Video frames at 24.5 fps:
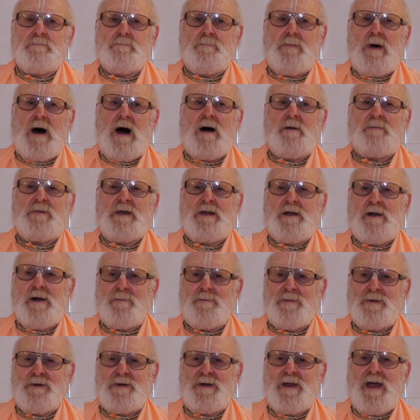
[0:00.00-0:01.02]
bobbing
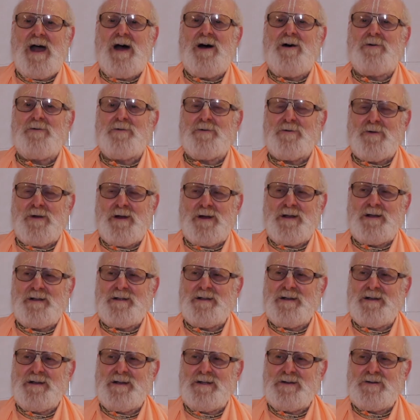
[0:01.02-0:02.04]
up and down or
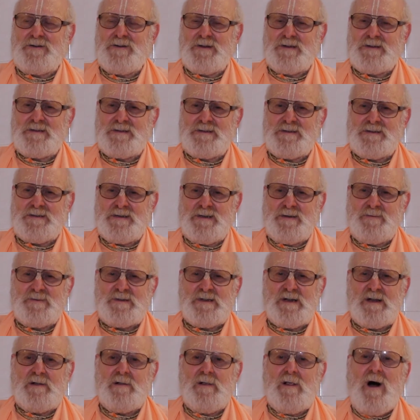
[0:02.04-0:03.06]
anything. He just seemed
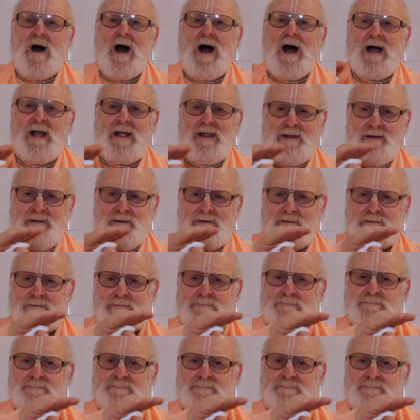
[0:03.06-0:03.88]
to glide.